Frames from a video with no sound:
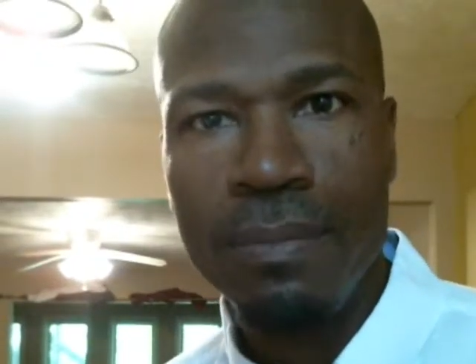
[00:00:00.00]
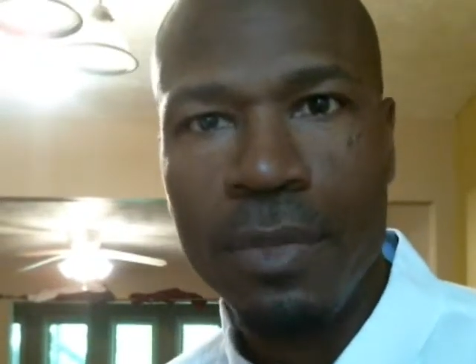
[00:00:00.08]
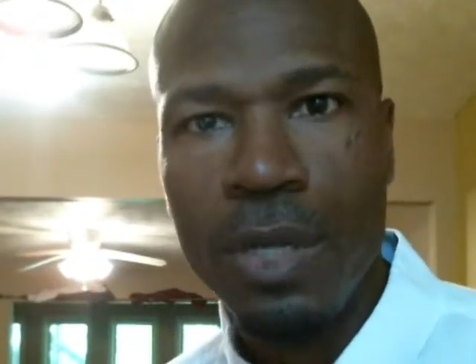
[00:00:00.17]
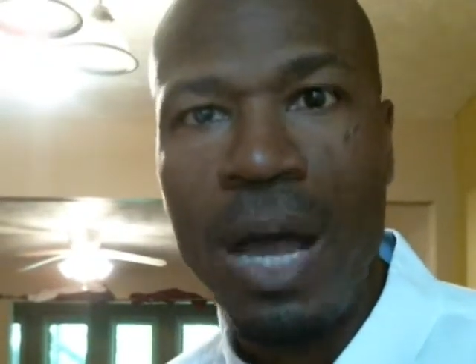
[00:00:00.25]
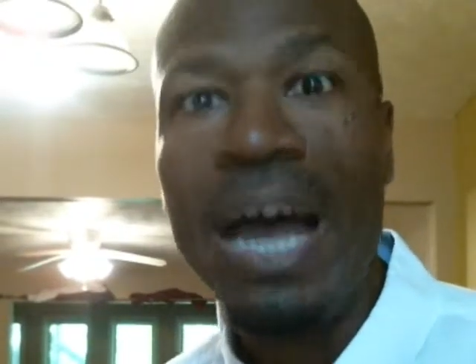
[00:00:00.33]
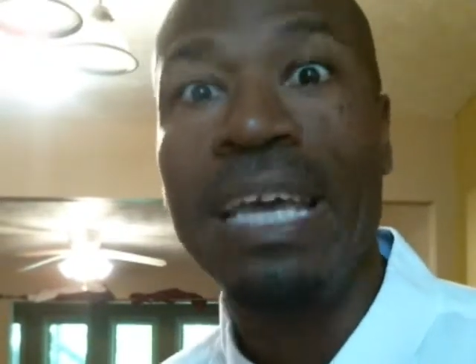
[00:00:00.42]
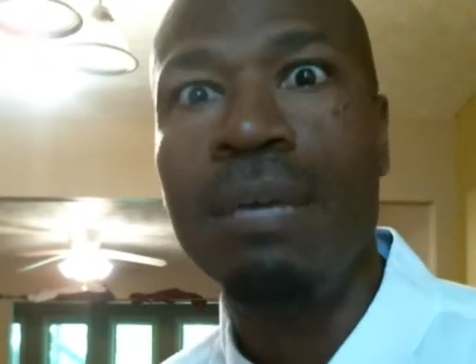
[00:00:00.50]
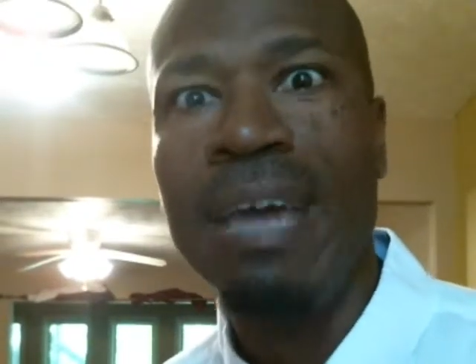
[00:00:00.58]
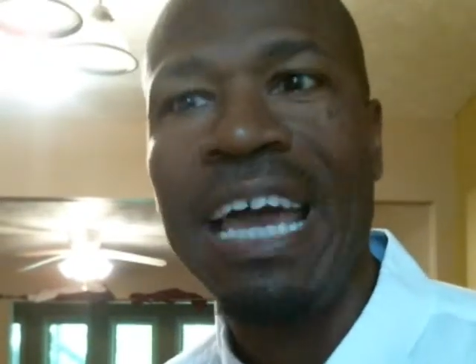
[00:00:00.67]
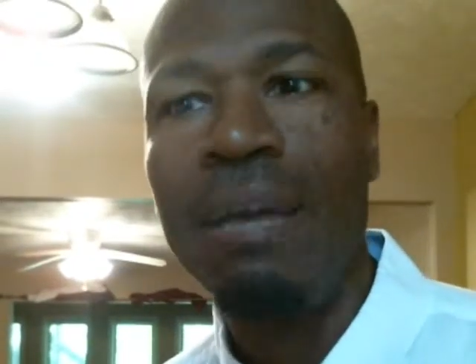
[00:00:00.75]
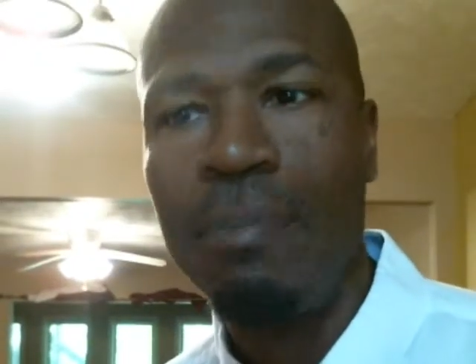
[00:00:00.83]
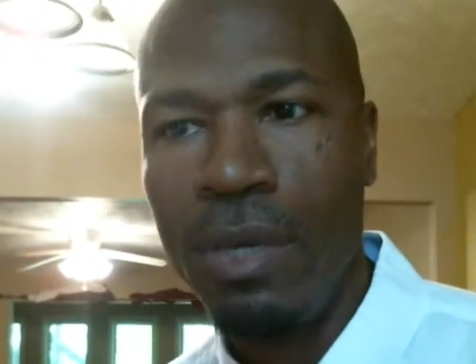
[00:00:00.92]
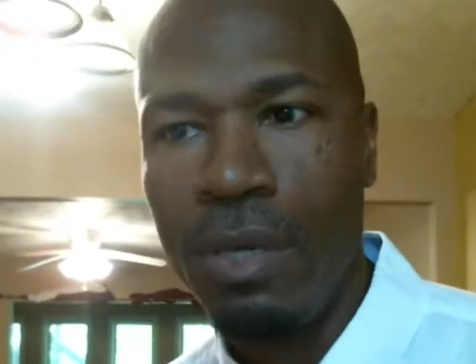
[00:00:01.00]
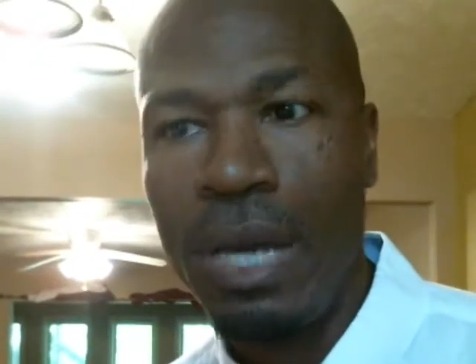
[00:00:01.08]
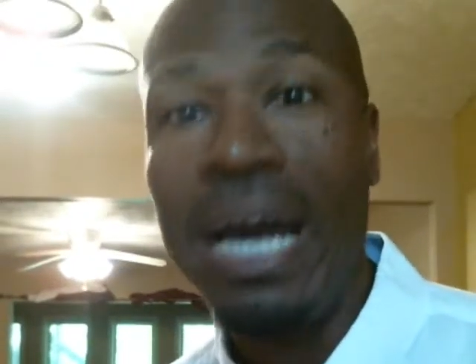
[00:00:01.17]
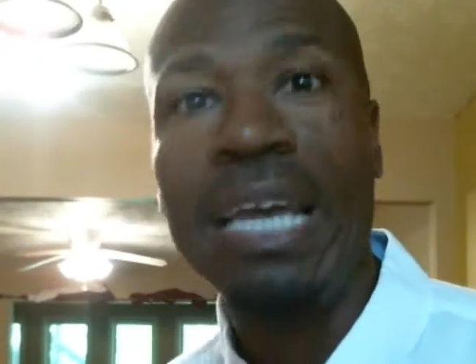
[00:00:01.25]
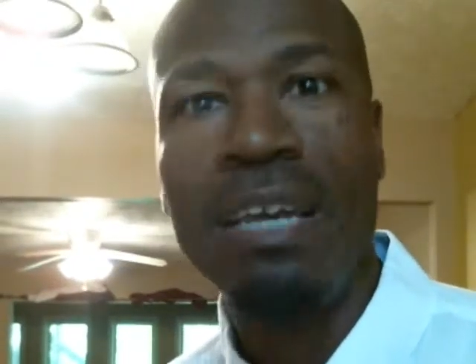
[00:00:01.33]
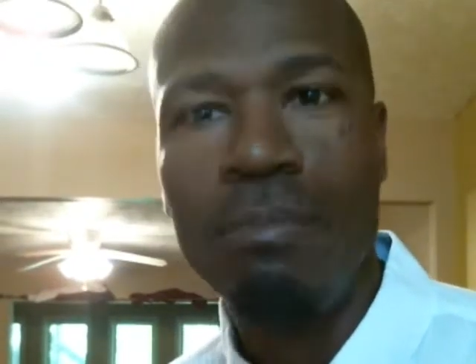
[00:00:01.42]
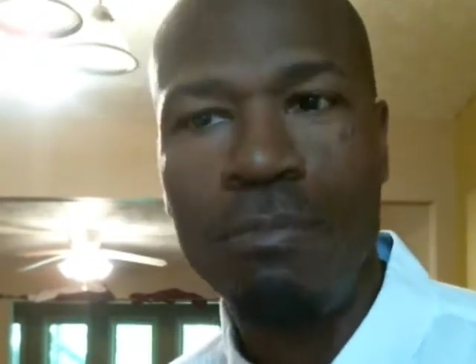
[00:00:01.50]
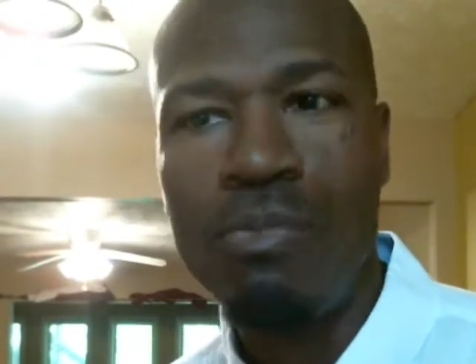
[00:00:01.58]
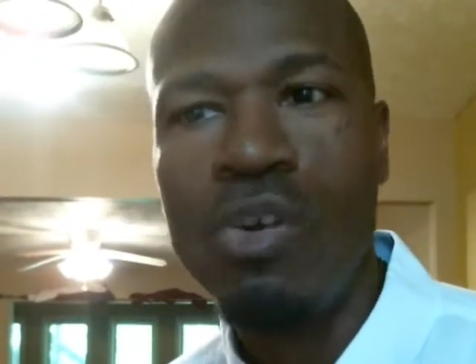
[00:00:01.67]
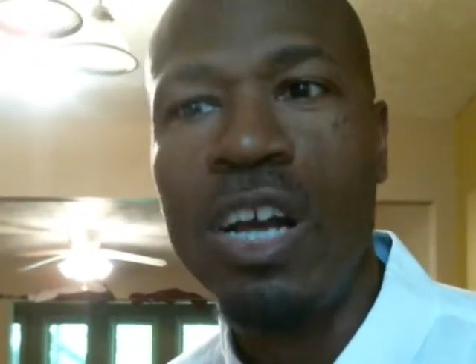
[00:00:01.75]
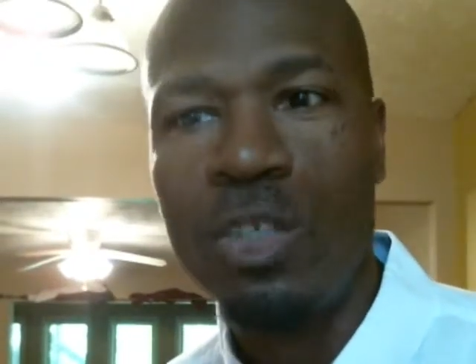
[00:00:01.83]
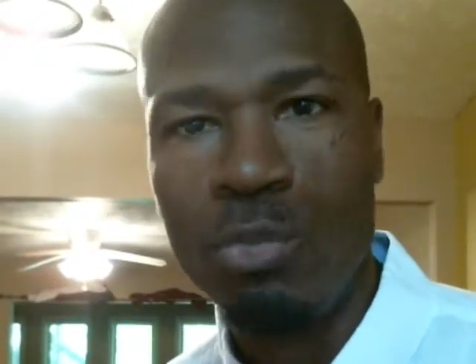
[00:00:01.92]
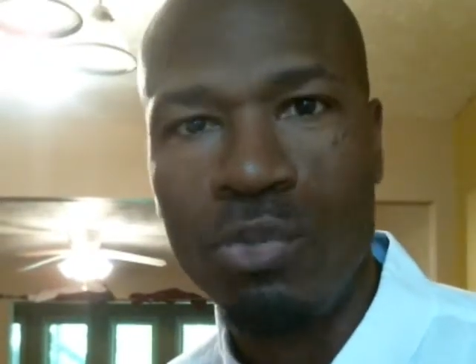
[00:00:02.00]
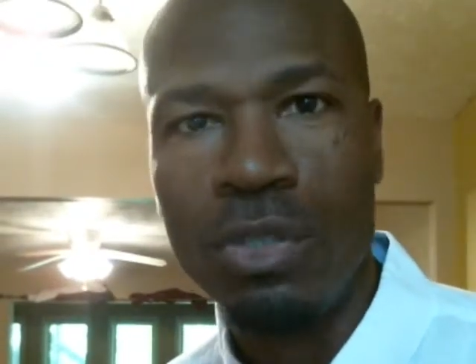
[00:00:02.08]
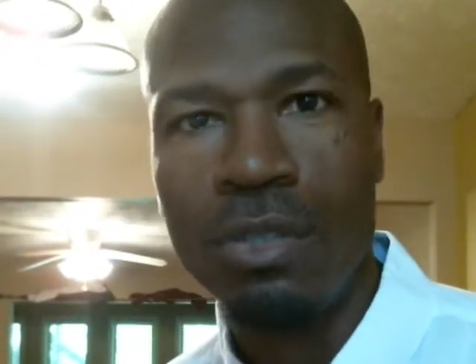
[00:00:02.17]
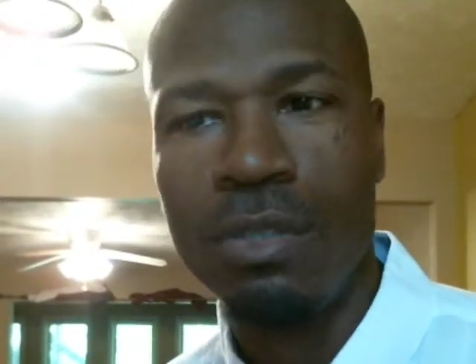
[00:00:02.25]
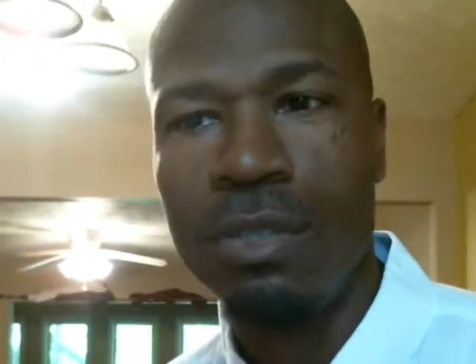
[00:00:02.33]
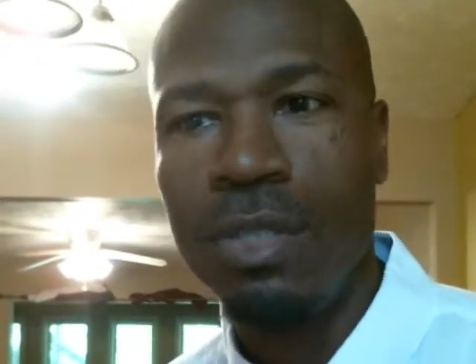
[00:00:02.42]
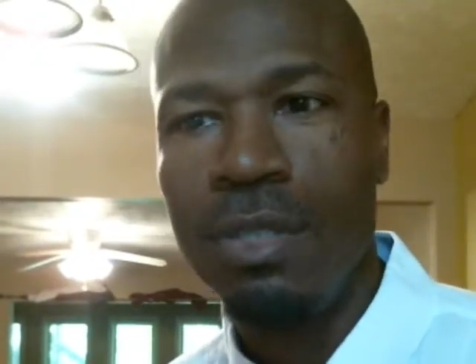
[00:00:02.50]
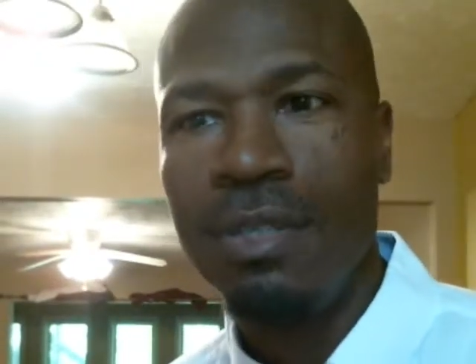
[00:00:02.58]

You know, I am happy. I am prosperous.